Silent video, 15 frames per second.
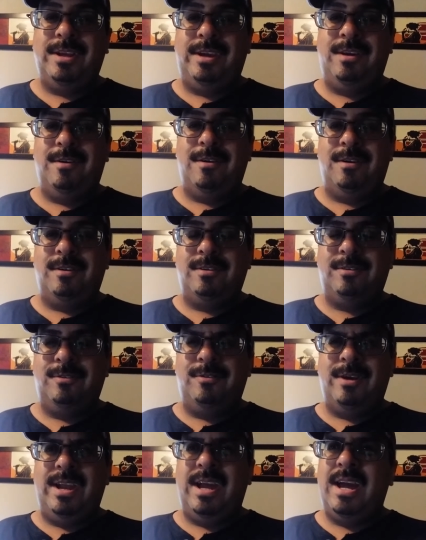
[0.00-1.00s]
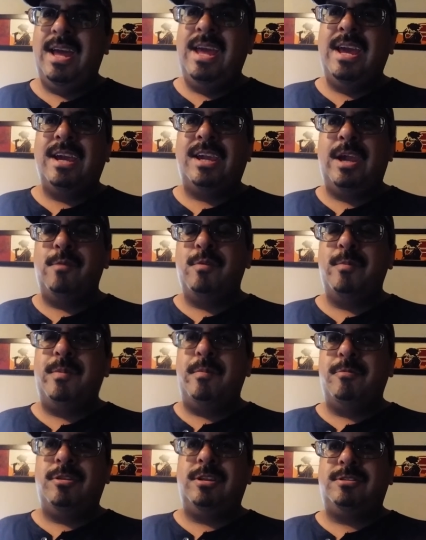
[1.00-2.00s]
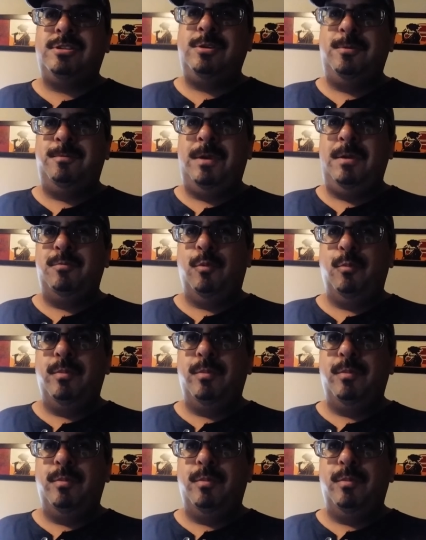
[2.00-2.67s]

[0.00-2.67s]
are great. I can't remember the two people,